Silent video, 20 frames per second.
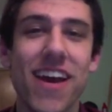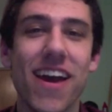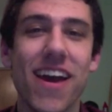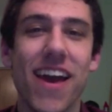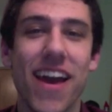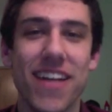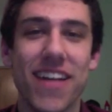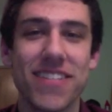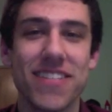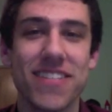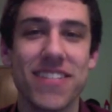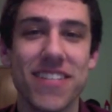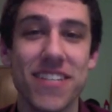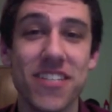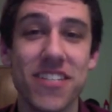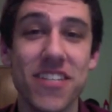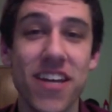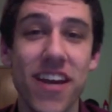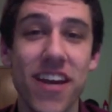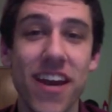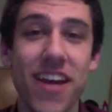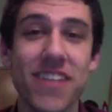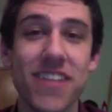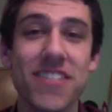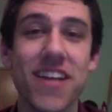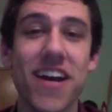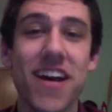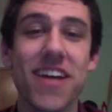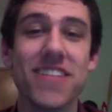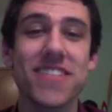at
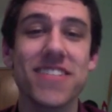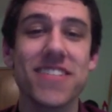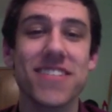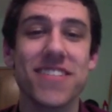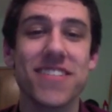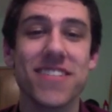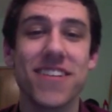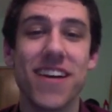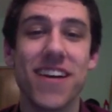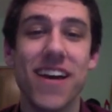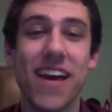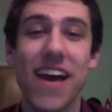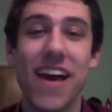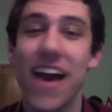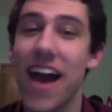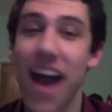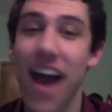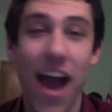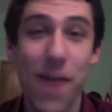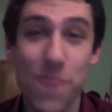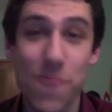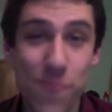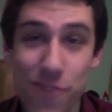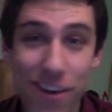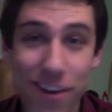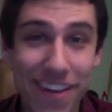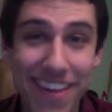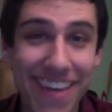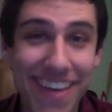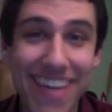CJHS. I'm
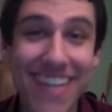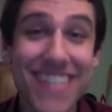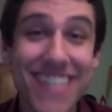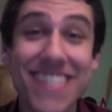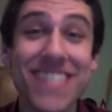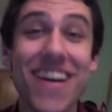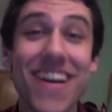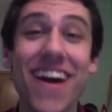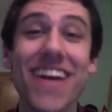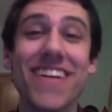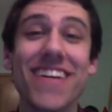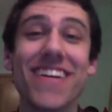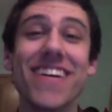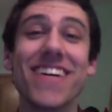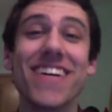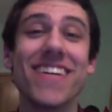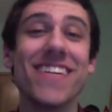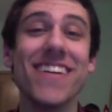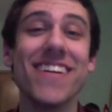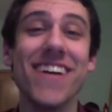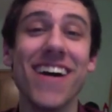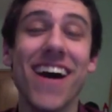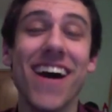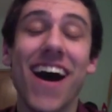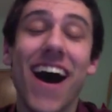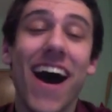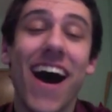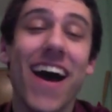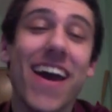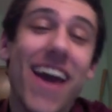really excited.
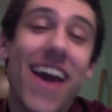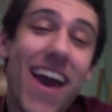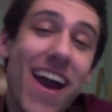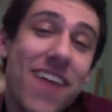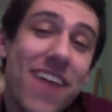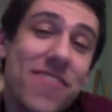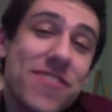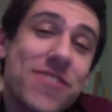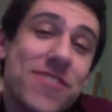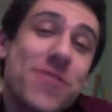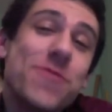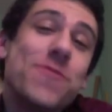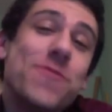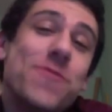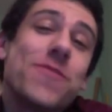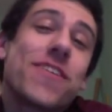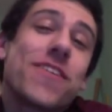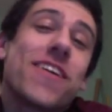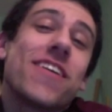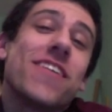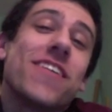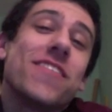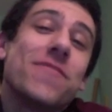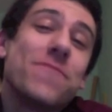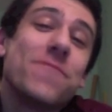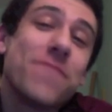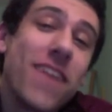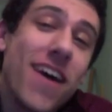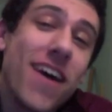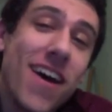I have to
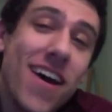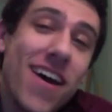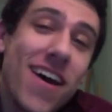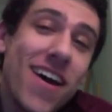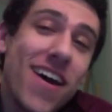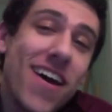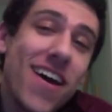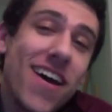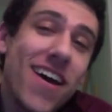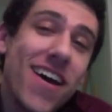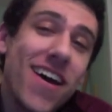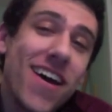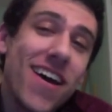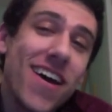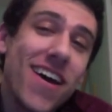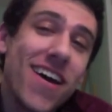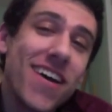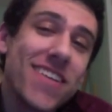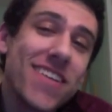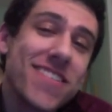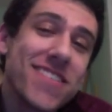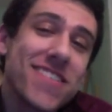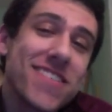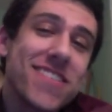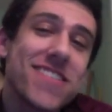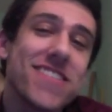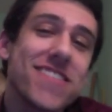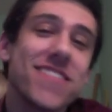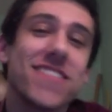confess.